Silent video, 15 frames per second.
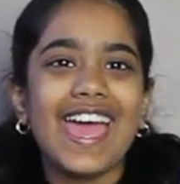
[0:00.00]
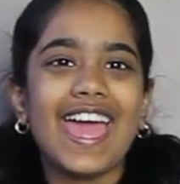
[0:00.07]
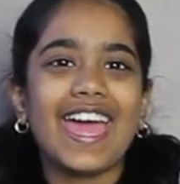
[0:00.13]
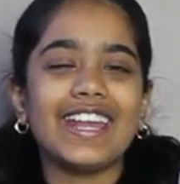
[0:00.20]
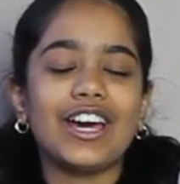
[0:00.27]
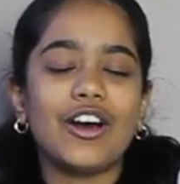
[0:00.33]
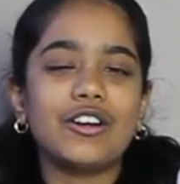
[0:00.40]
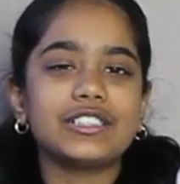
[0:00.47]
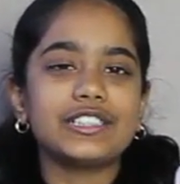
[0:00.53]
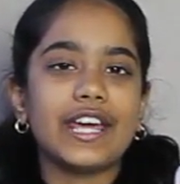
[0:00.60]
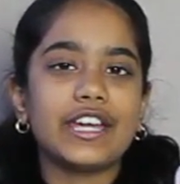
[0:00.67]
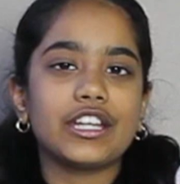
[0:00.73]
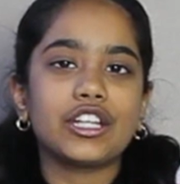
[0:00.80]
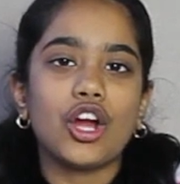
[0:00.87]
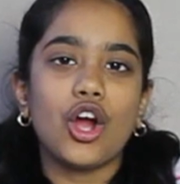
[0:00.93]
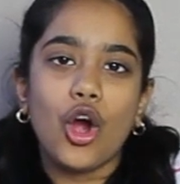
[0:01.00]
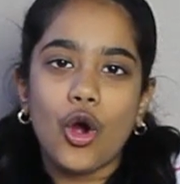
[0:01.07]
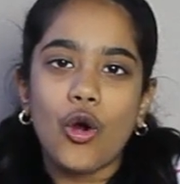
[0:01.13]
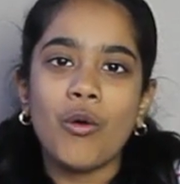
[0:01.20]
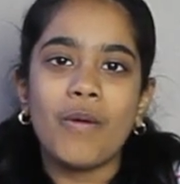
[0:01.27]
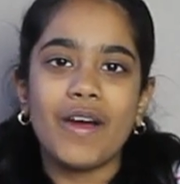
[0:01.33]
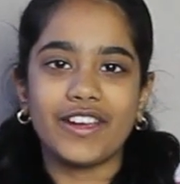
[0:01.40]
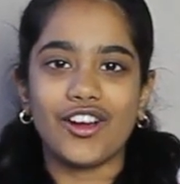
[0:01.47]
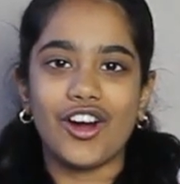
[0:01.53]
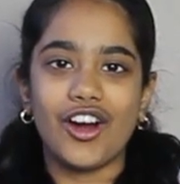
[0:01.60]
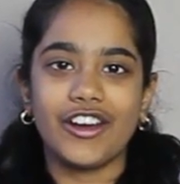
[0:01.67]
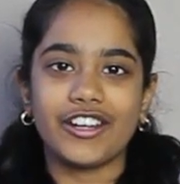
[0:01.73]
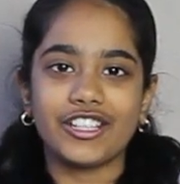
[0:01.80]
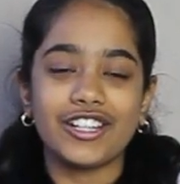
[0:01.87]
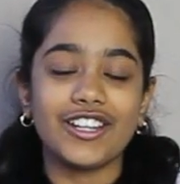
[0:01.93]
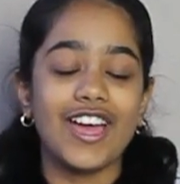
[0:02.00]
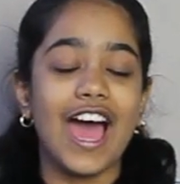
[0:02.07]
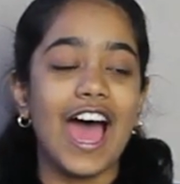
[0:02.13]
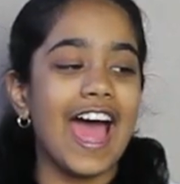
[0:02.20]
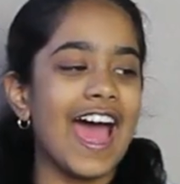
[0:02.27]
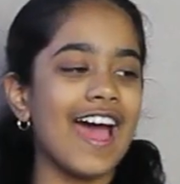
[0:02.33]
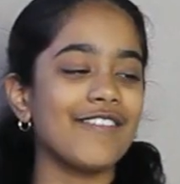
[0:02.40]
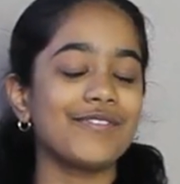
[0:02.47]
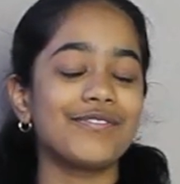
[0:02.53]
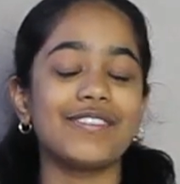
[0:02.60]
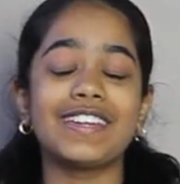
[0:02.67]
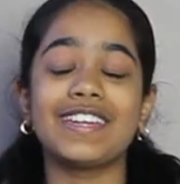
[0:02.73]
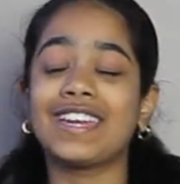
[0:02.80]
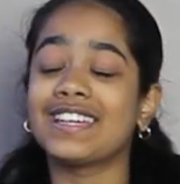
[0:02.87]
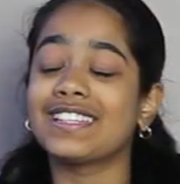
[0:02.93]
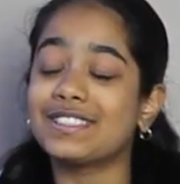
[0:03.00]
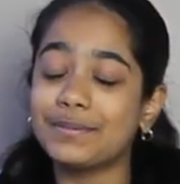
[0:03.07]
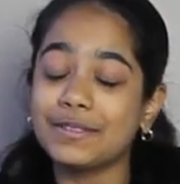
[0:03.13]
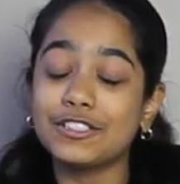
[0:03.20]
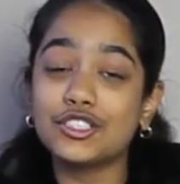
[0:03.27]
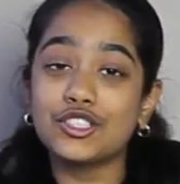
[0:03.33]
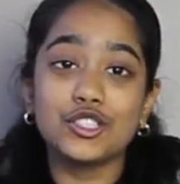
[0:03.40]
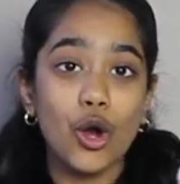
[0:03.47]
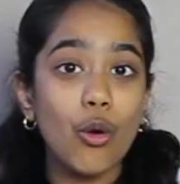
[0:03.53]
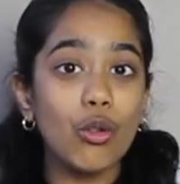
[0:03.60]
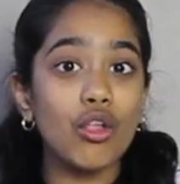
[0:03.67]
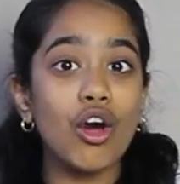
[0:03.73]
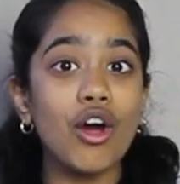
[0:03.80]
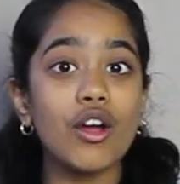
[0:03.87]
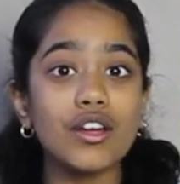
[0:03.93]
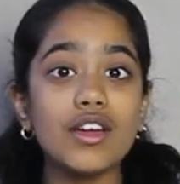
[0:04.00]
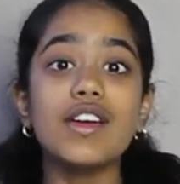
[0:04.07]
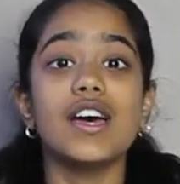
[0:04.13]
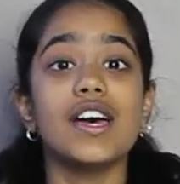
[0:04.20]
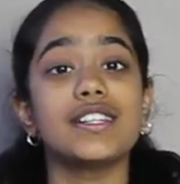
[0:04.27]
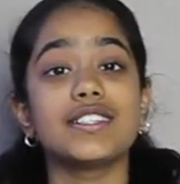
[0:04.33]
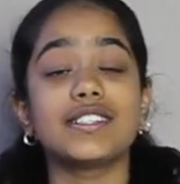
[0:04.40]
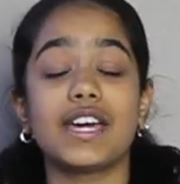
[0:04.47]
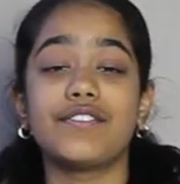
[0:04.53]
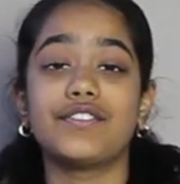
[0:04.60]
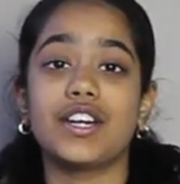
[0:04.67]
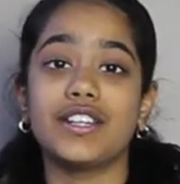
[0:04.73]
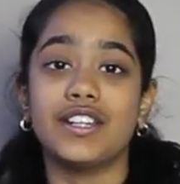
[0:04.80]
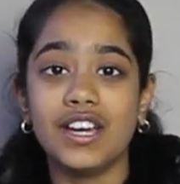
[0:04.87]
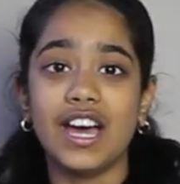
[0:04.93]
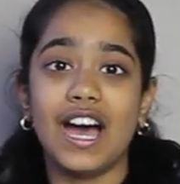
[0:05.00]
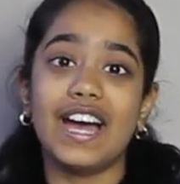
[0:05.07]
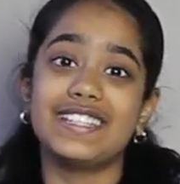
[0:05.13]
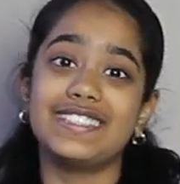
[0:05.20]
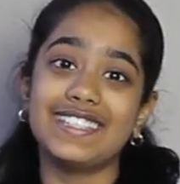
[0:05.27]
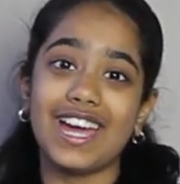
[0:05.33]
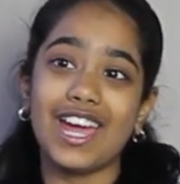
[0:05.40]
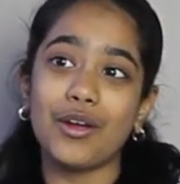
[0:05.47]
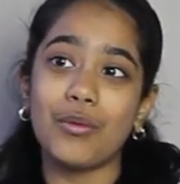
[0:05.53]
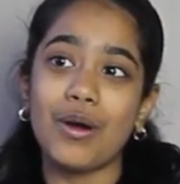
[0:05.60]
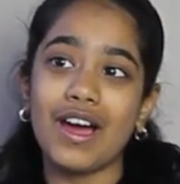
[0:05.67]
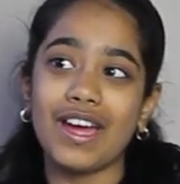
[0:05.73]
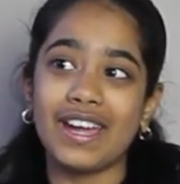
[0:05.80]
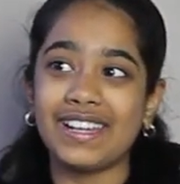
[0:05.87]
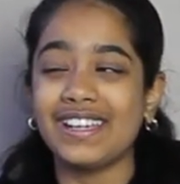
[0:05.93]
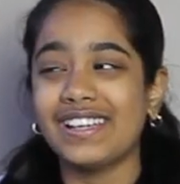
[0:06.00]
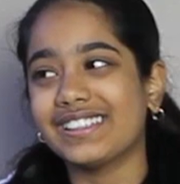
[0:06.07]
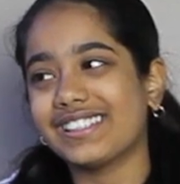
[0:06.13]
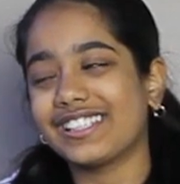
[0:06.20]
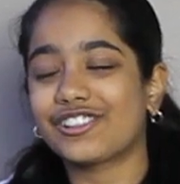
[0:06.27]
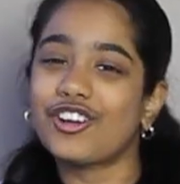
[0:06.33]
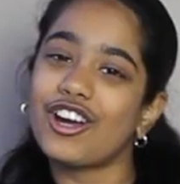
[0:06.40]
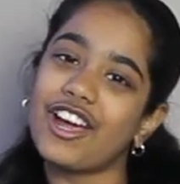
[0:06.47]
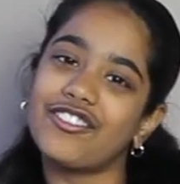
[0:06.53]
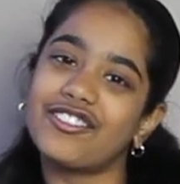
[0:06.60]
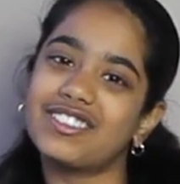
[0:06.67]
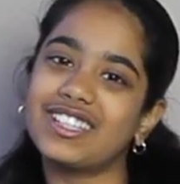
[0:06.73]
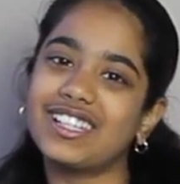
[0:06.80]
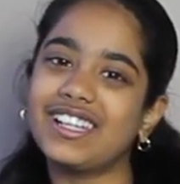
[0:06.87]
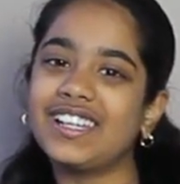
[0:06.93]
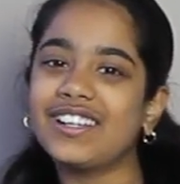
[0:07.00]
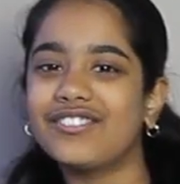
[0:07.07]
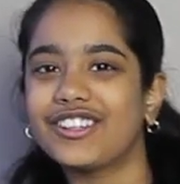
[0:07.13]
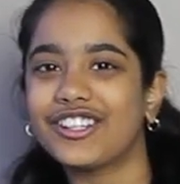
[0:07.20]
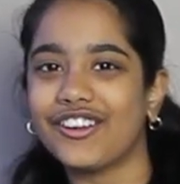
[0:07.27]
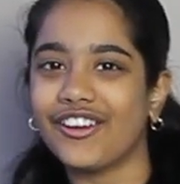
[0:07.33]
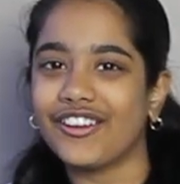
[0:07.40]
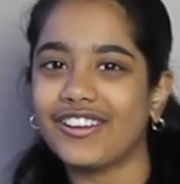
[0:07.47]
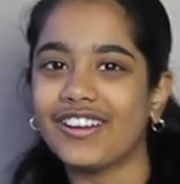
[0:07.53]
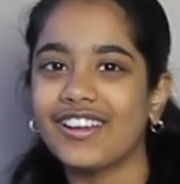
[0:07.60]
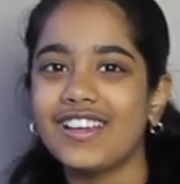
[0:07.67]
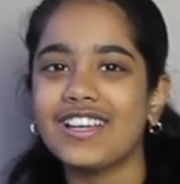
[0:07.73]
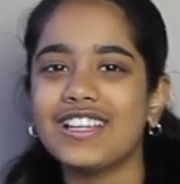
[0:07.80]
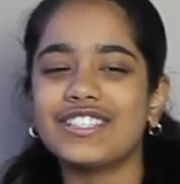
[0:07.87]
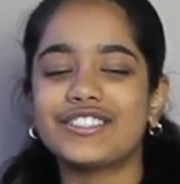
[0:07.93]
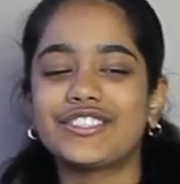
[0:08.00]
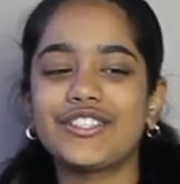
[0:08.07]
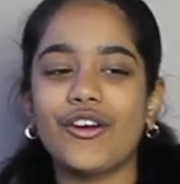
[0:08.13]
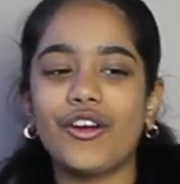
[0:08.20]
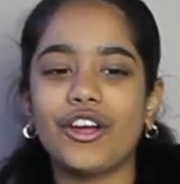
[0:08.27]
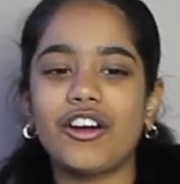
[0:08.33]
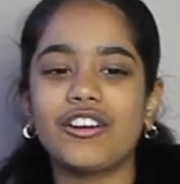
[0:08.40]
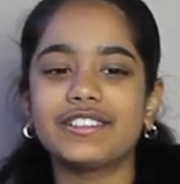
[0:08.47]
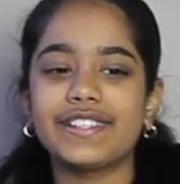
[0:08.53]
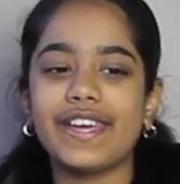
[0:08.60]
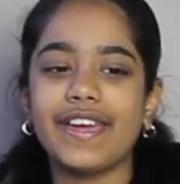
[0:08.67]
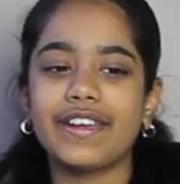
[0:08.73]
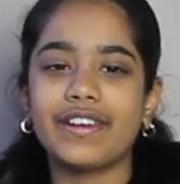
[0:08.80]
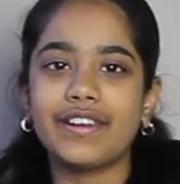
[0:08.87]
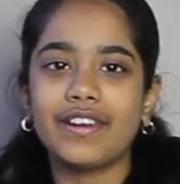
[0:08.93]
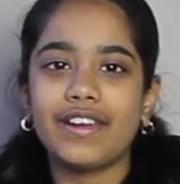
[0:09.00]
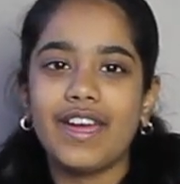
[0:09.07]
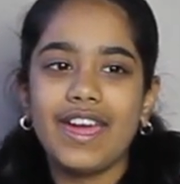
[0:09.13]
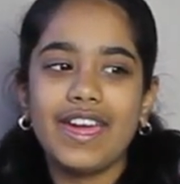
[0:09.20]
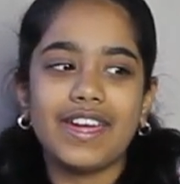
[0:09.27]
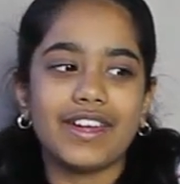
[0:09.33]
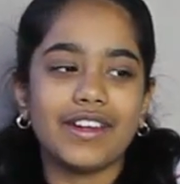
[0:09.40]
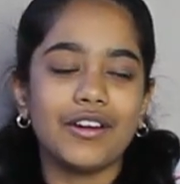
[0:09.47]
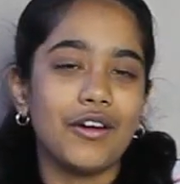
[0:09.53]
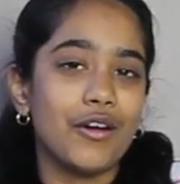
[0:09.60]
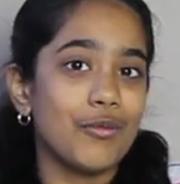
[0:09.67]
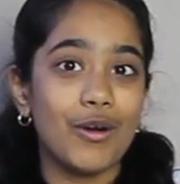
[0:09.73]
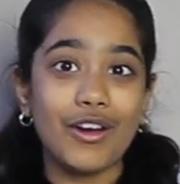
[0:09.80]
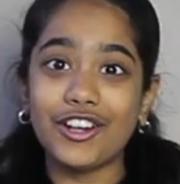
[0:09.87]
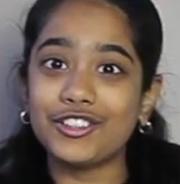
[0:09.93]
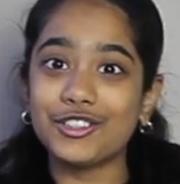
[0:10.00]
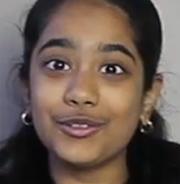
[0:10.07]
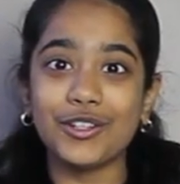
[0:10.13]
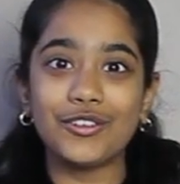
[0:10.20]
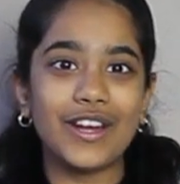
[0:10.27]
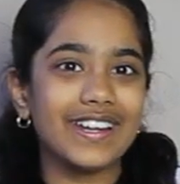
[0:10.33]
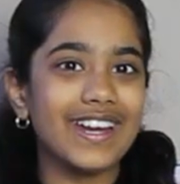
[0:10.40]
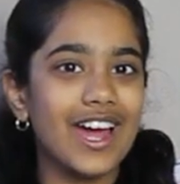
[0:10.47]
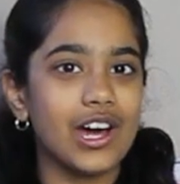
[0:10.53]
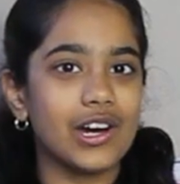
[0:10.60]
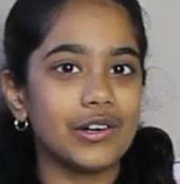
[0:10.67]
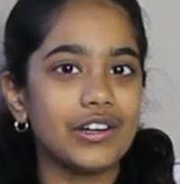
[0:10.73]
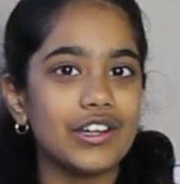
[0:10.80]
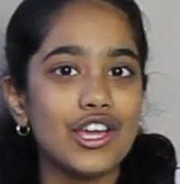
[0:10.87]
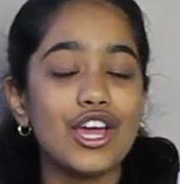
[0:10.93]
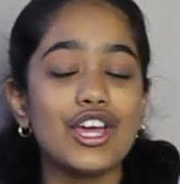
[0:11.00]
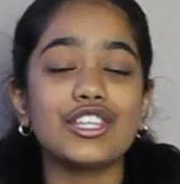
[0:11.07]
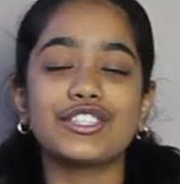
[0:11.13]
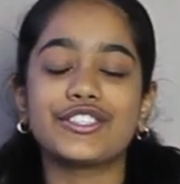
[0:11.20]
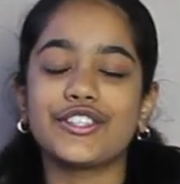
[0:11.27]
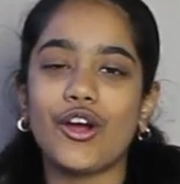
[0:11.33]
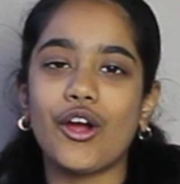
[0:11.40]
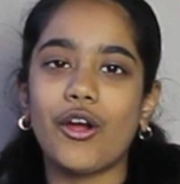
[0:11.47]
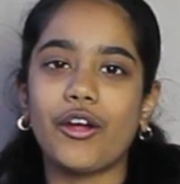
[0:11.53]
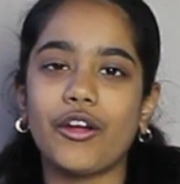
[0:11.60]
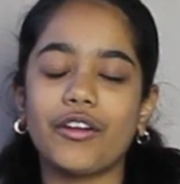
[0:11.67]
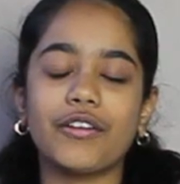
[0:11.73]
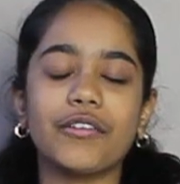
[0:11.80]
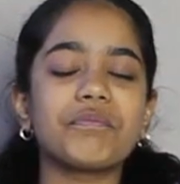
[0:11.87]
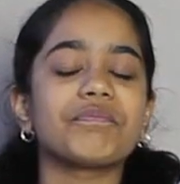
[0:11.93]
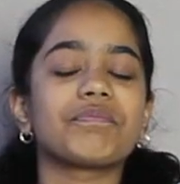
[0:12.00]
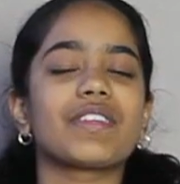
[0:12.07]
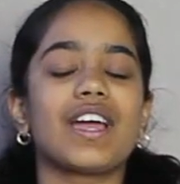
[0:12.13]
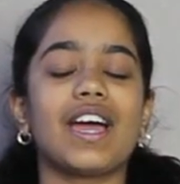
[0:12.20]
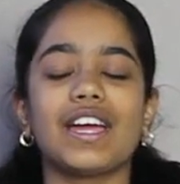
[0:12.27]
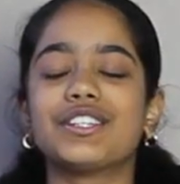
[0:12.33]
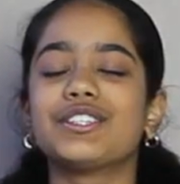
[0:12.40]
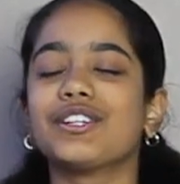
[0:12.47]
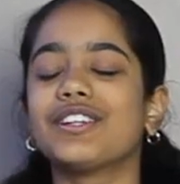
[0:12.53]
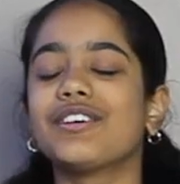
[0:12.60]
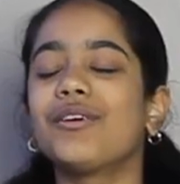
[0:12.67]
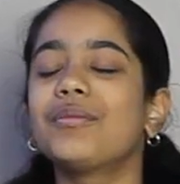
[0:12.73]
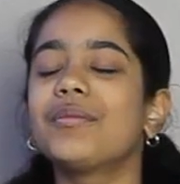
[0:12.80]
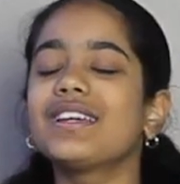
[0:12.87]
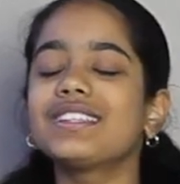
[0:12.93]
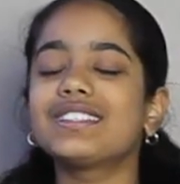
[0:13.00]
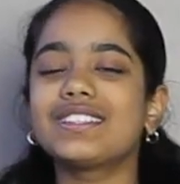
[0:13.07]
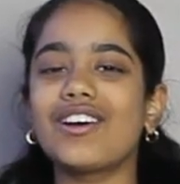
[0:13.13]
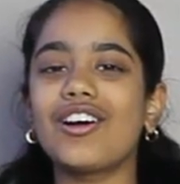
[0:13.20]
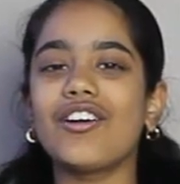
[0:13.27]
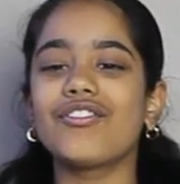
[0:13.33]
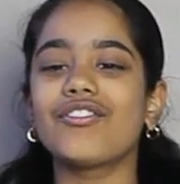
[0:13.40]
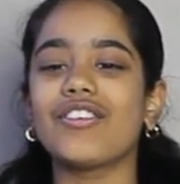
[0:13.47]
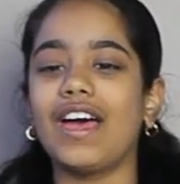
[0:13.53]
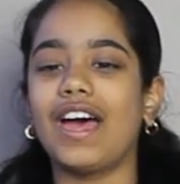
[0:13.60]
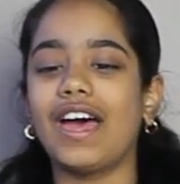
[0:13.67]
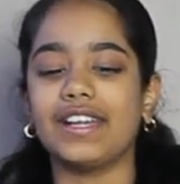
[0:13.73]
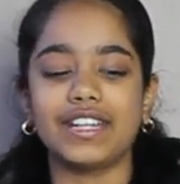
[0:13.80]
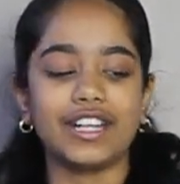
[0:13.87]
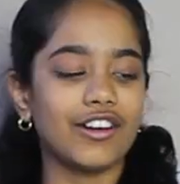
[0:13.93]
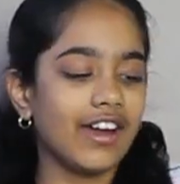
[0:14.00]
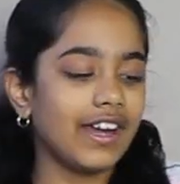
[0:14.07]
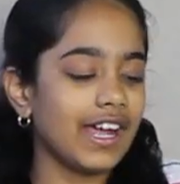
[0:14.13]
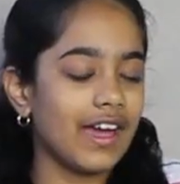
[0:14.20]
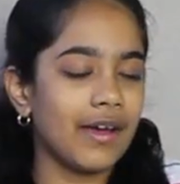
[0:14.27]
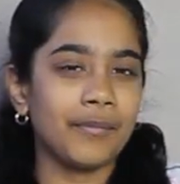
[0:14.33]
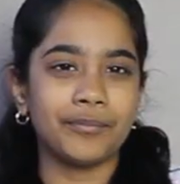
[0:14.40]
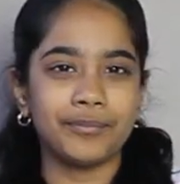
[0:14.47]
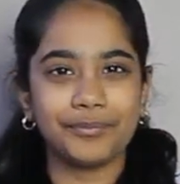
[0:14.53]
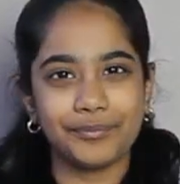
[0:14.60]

and I was like, oh my gosh, I have it has been so long until I've done a DIY slash crafting video. So I was like, hey, wanna do one right now? So I took all my stuff and here I am.